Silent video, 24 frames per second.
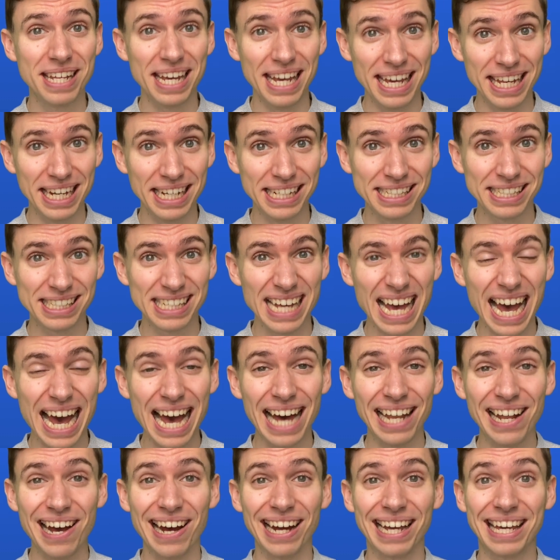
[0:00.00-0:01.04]
Innes, and
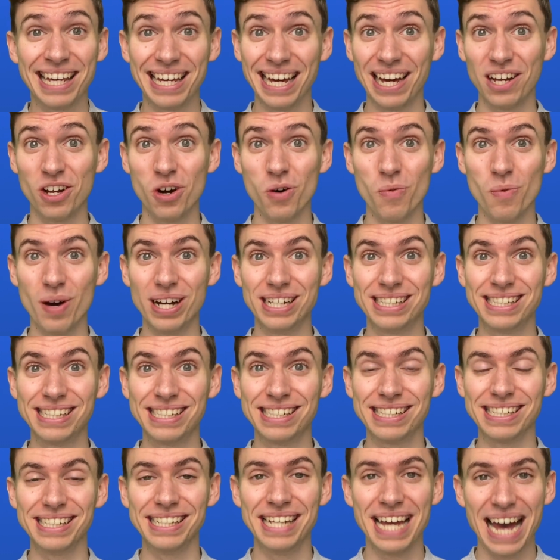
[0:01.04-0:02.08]
I cannot wait to
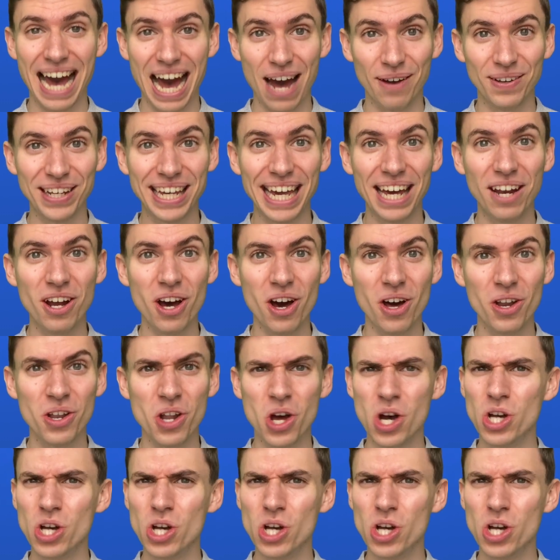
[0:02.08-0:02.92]
see how you get on.